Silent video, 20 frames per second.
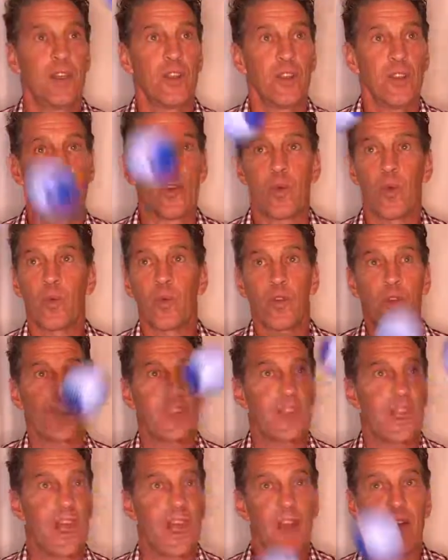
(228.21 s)
You don't
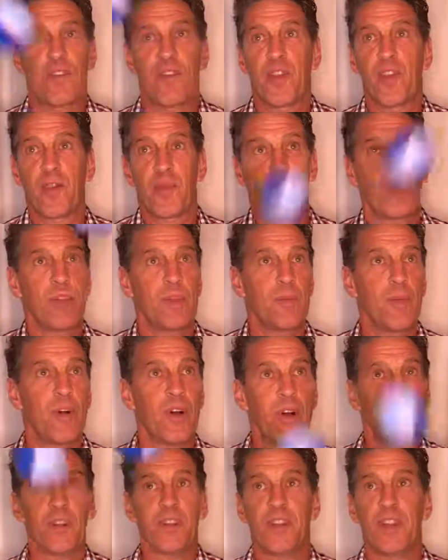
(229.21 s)
really have 3
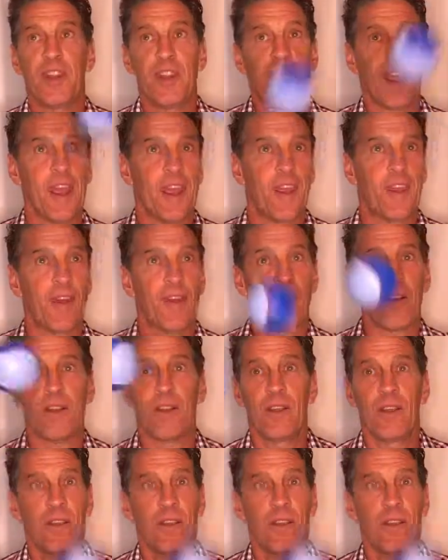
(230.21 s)
balls in the air.